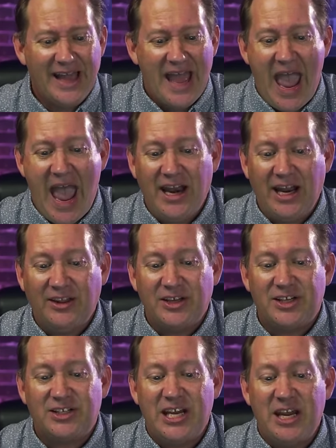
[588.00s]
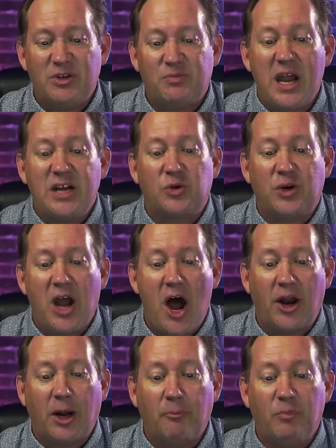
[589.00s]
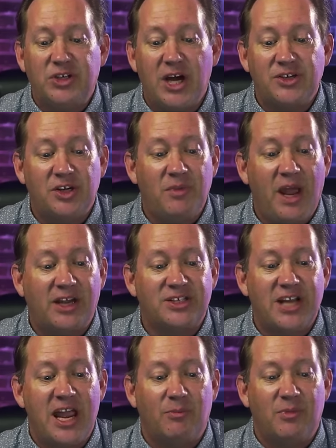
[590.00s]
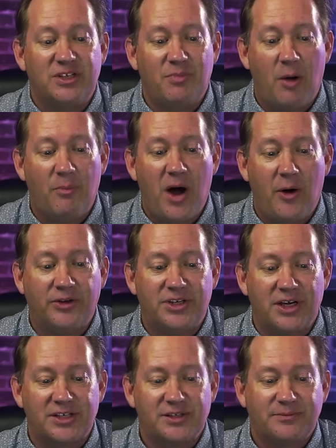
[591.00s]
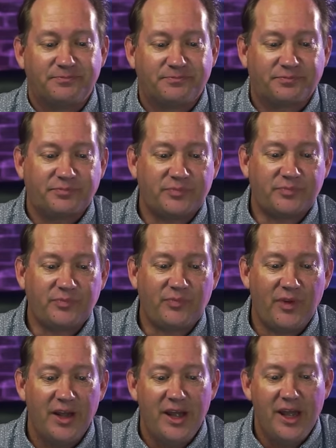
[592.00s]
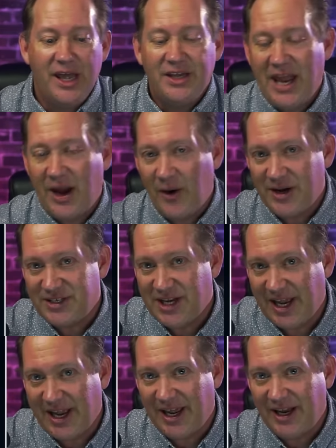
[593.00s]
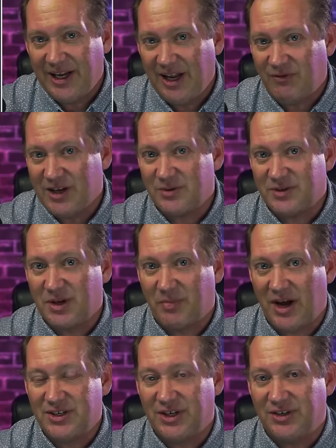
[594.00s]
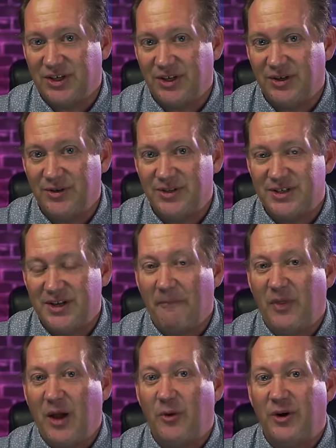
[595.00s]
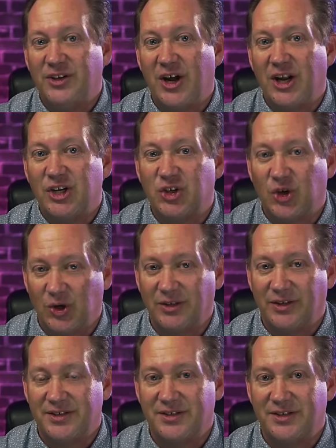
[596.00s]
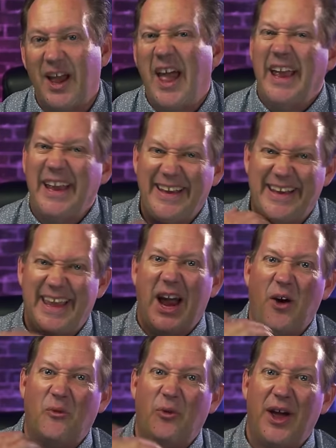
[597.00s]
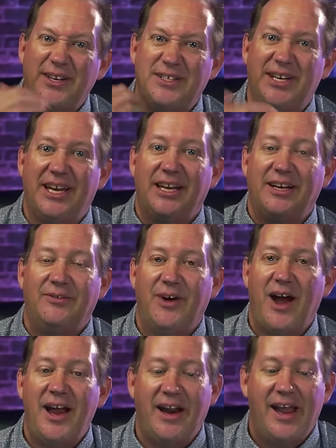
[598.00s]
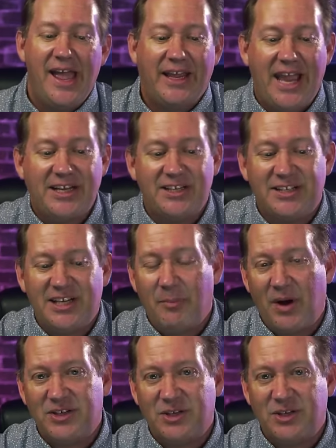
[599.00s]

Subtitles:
Adding that the team is patriotic, but doesn't make statements about politics. Guaranteed, if this was a bunch of dudes, they would have done it shirtless. Guaranteed, right? Can't you see a bunch